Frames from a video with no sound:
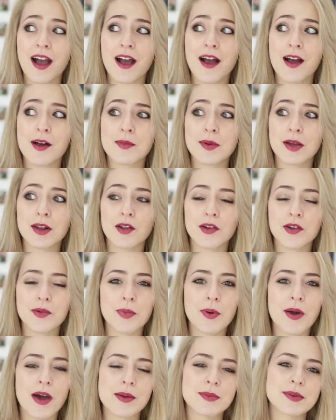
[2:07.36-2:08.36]
a lot
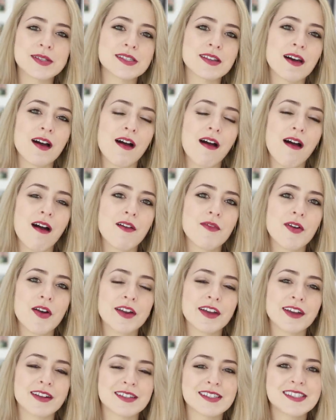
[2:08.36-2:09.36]
of primers are
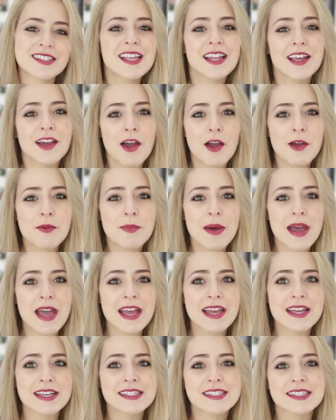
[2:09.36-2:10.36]
very kind of
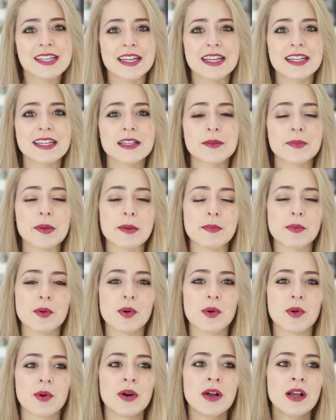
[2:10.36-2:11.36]
silicone-based and a little bit
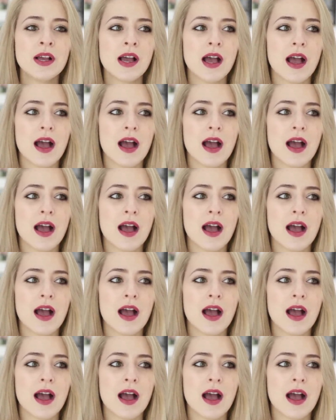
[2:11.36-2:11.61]
more